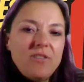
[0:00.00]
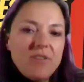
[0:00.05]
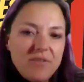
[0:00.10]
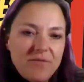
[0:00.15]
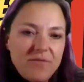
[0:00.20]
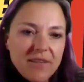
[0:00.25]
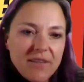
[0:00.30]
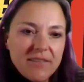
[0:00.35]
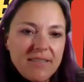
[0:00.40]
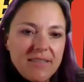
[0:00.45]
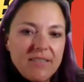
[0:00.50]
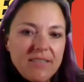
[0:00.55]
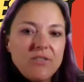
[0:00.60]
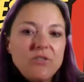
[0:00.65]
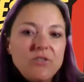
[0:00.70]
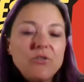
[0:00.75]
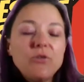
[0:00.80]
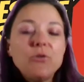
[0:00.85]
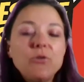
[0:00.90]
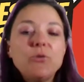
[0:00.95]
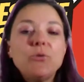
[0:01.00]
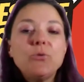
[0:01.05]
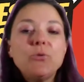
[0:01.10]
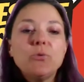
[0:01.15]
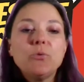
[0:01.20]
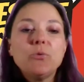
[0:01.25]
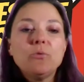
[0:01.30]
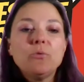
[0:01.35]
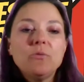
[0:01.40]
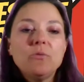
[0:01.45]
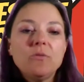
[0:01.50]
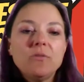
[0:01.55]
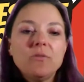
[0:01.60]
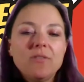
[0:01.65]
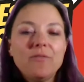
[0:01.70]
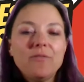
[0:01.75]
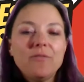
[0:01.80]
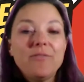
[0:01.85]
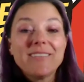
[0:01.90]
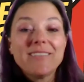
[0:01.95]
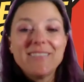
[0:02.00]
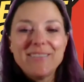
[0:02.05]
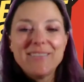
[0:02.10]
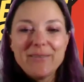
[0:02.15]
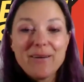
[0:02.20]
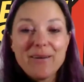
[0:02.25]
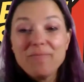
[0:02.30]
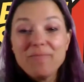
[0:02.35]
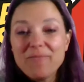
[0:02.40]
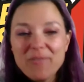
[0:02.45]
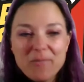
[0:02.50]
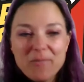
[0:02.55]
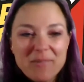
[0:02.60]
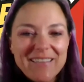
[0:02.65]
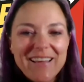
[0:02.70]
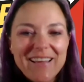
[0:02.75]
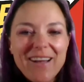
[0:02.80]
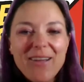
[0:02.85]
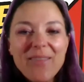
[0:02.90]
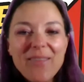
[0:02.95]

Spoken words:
fixing to. I'm from the South.